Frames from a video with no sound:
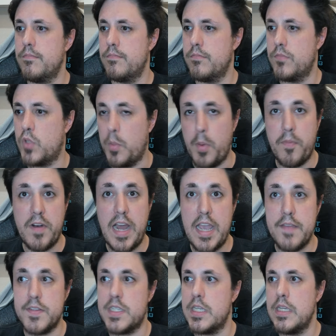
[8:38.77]
top of
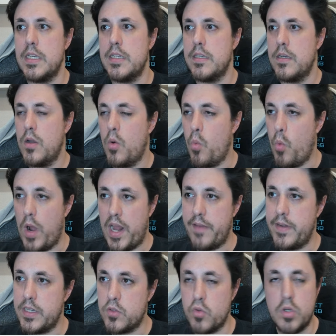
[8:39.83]
lives,
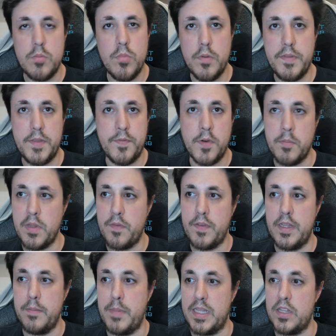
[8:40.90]
whatever to remove it from the
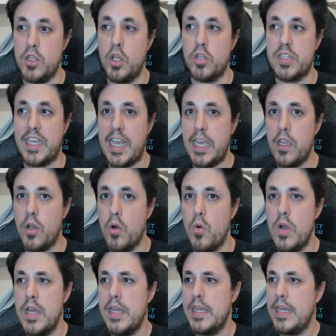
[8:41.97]
field, but not KO.
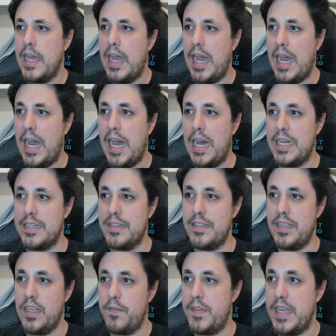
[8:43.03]
And
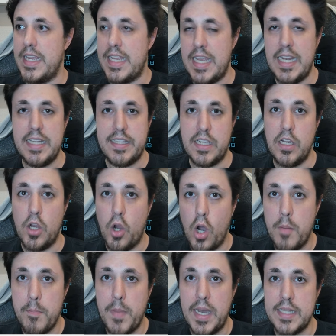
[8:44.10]
if they kill it in
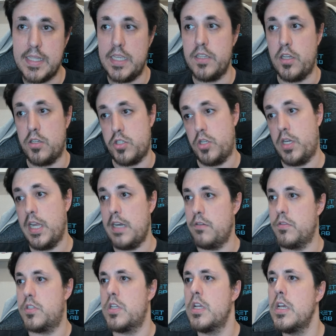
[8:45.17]
combat, it also
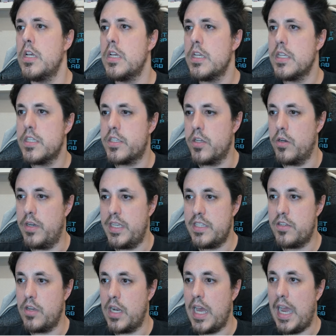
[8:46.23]
counts. So
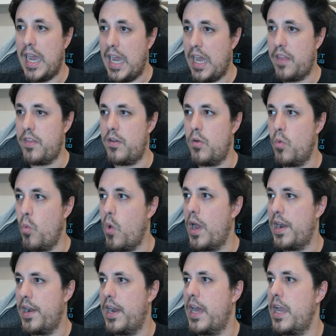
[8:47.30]
it's gonna add
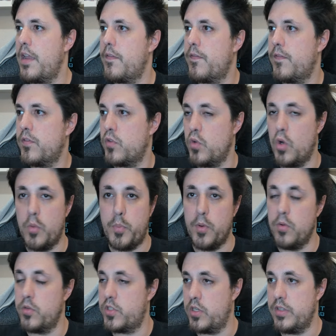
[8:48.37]
1 life to your
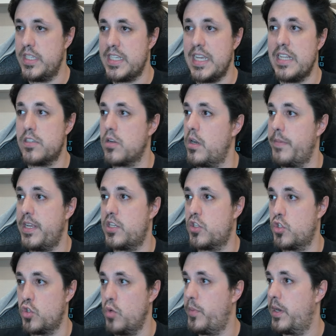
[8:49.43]
pool. So this card is gonna be
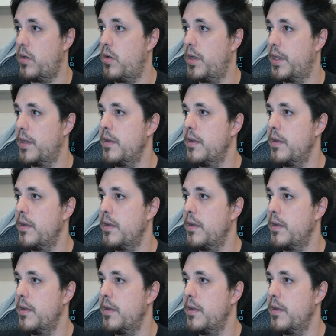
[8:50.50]
super annoying.